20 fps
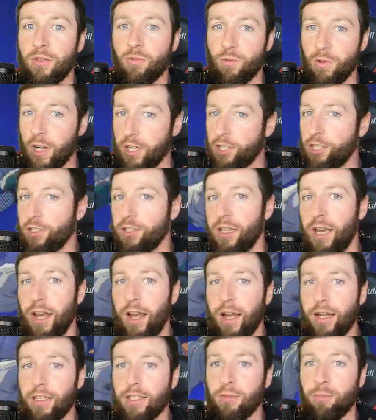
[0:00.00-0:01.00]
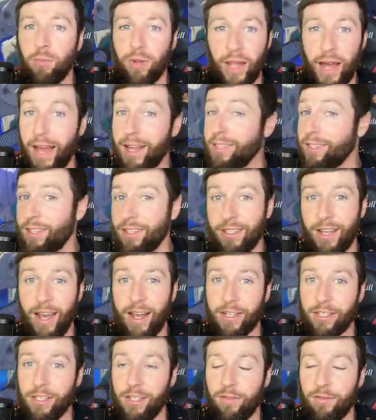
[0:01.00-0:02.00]
rush attacks, blast
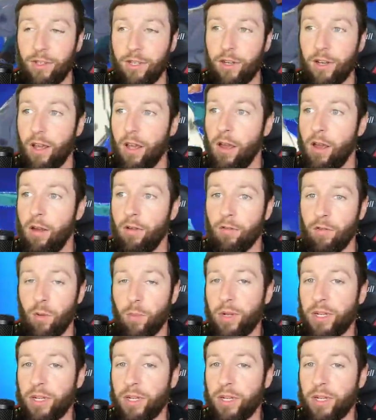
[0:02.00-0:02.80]
attacks even. From a